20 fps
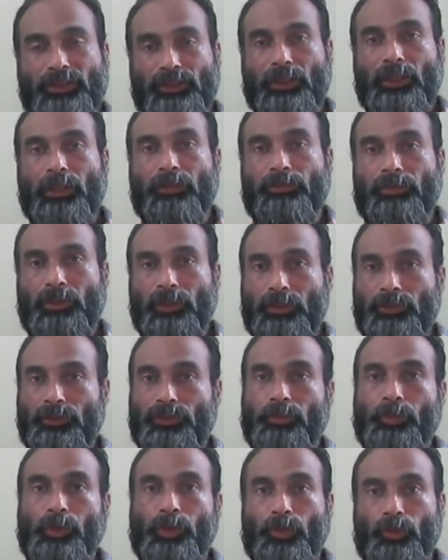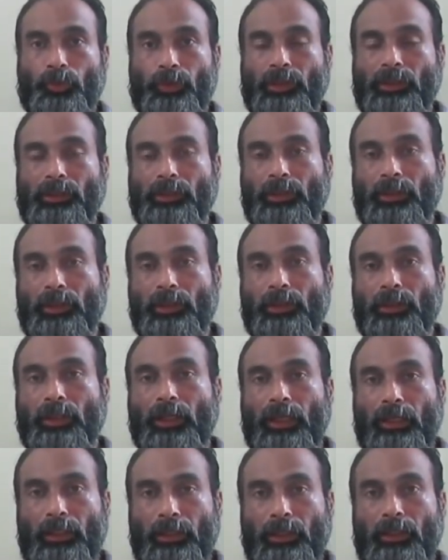difference between the
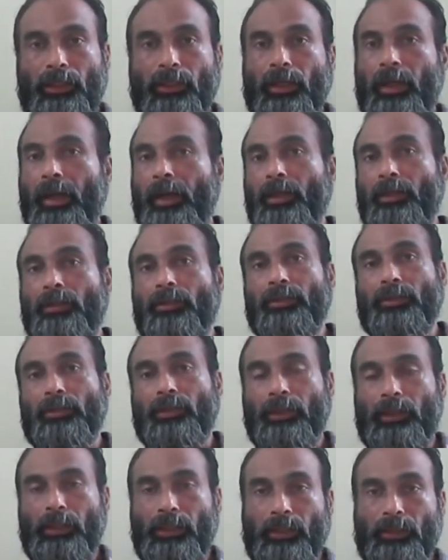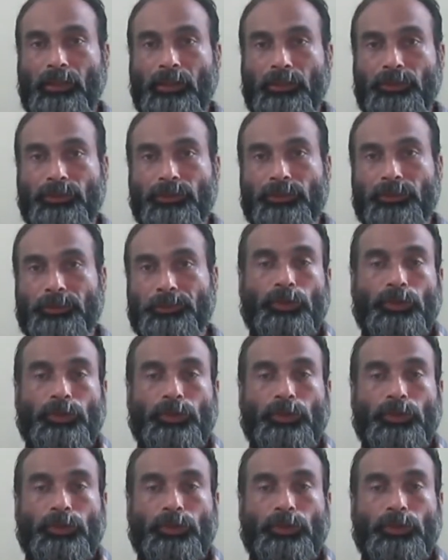array and linked list.